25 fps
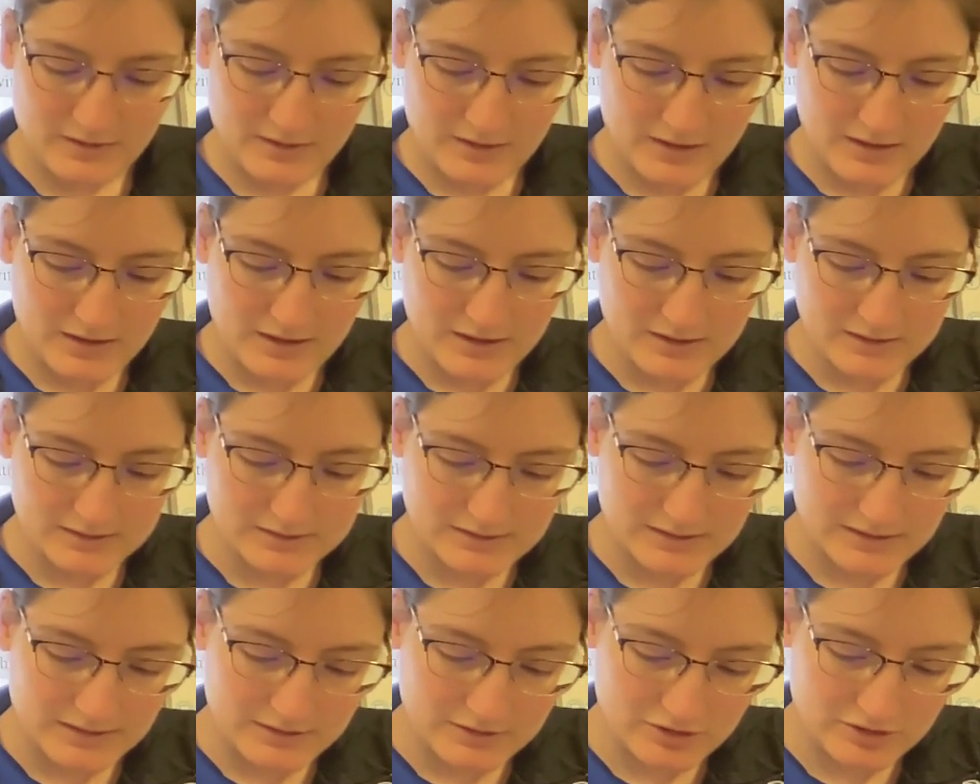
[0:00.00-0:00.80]

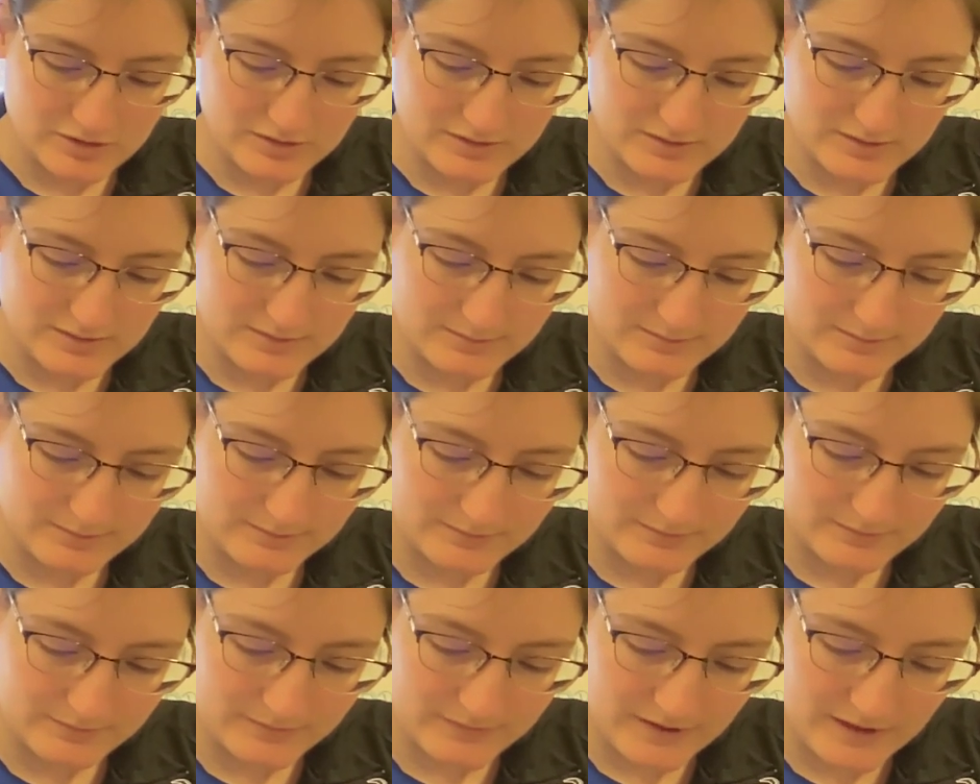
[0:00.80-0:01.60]
And tangents,
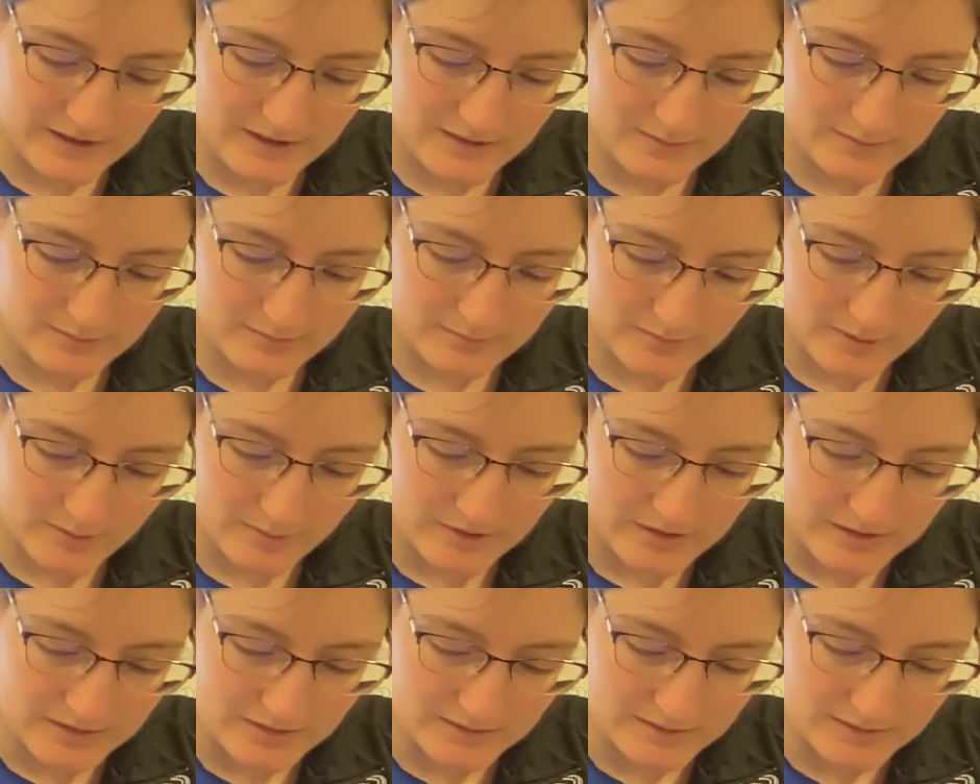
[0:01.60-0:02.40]
my
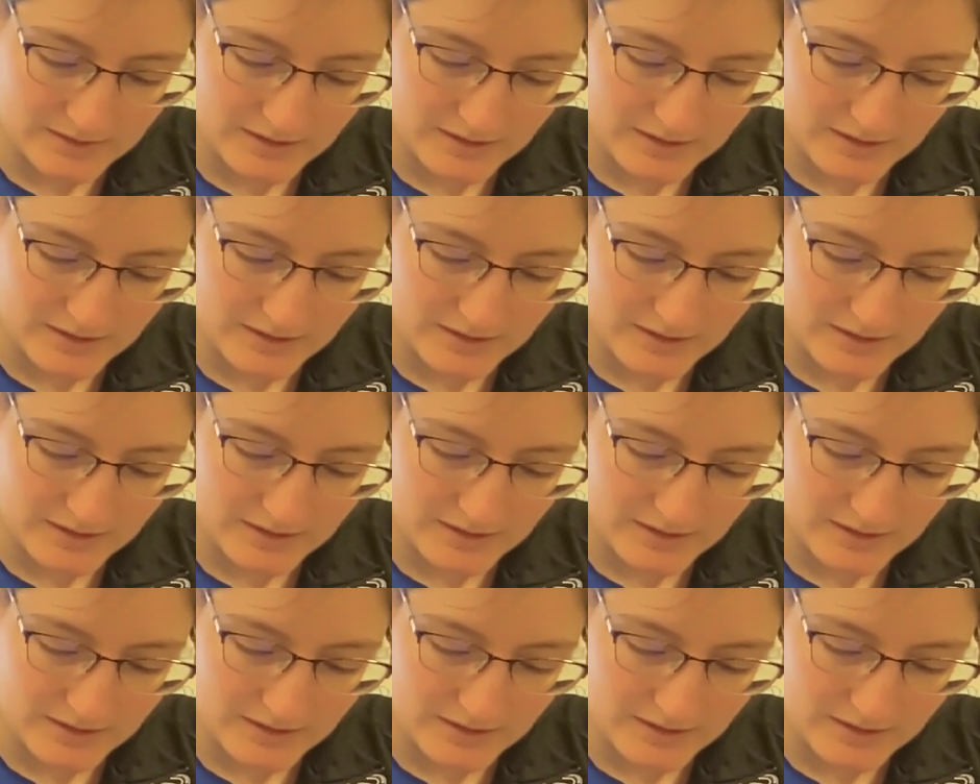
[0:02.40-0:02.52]
pen is